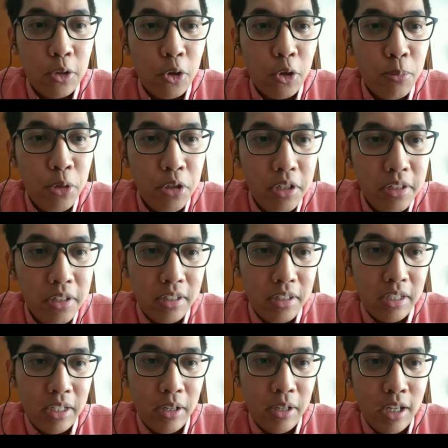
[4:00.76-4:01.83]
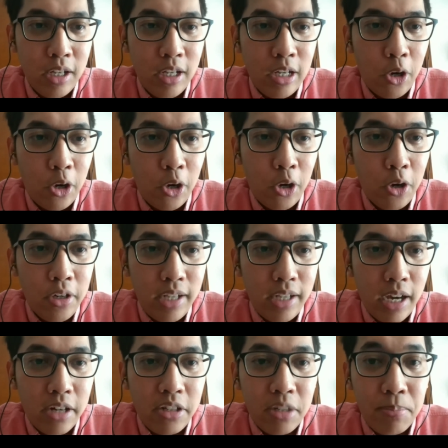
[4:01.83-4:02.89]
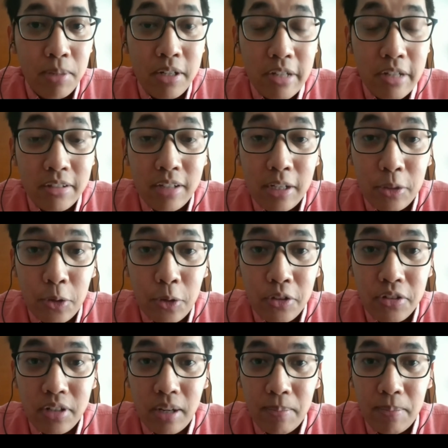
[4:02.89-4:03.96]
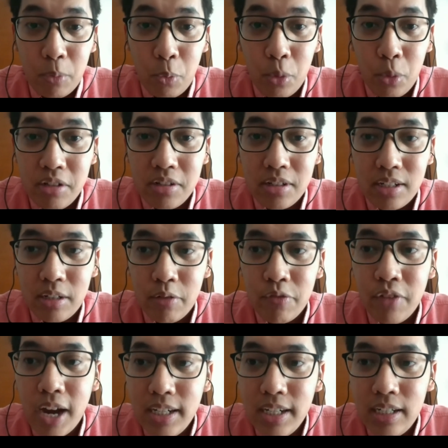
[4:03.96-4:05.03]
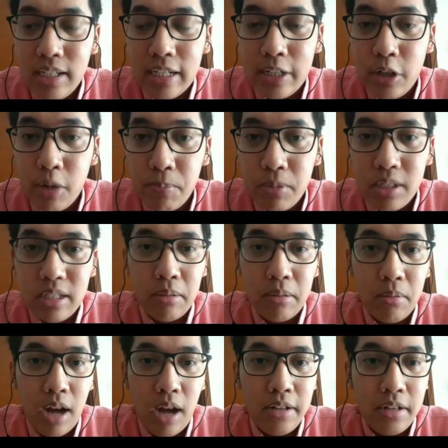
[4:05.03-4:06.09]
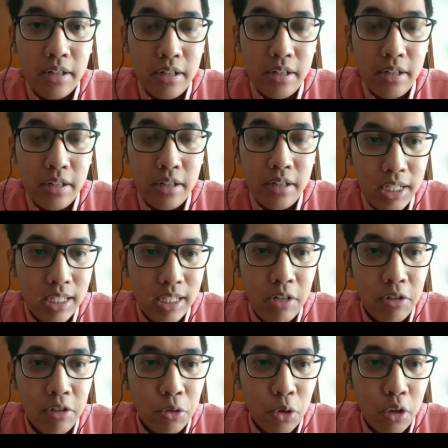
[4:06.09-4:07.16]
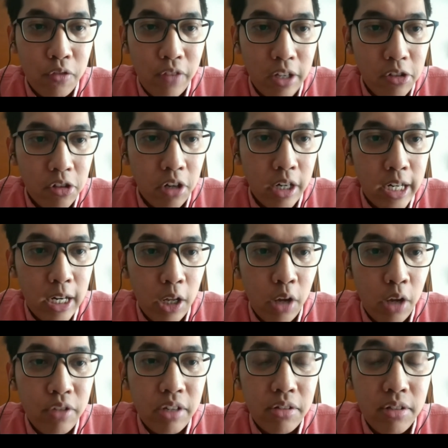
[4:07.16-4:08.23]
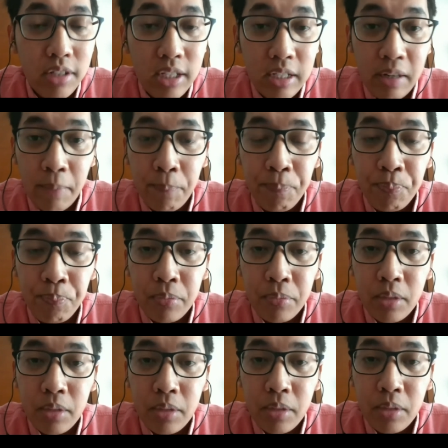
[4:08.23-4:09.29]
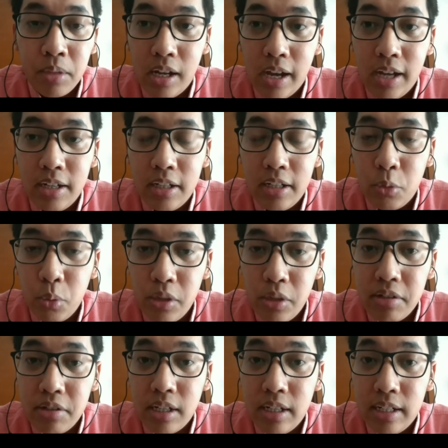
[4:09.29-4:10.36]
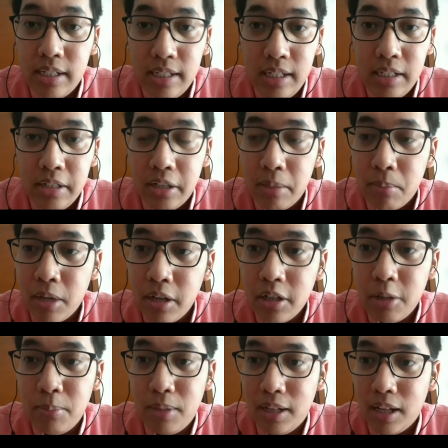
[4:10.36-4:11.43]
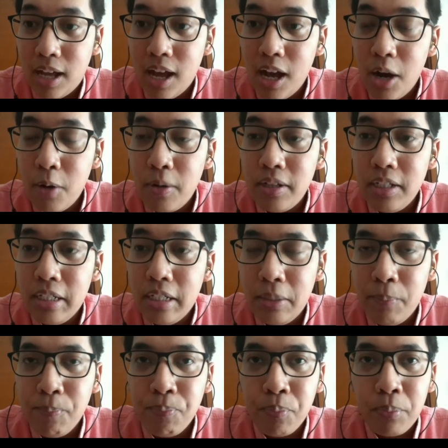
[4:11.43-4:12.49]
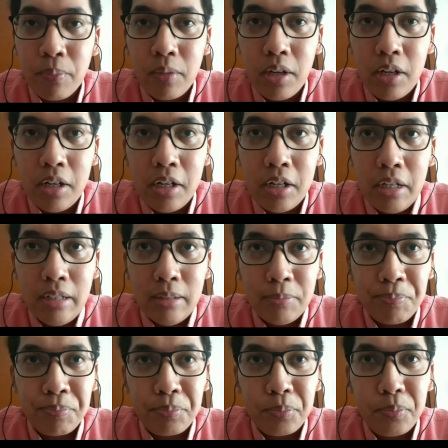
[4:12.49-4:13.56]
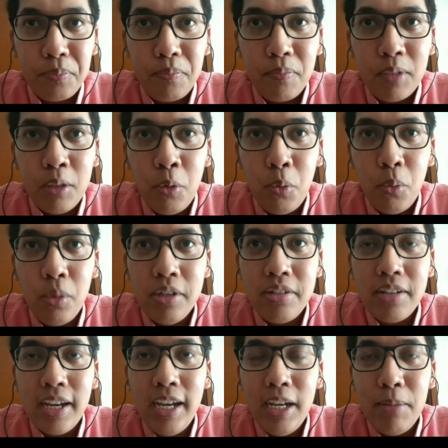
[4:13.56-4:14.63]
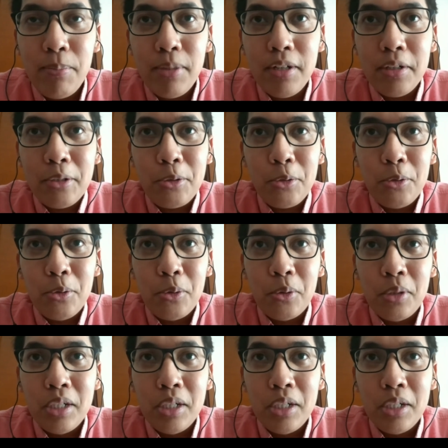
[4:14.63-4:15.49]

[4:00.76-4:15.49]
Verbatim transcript: community on the archipelagic state concept was finally adopted under the United Nations Convention on the Law of the Sea, uh, and it was really remarkable how he uh, was able to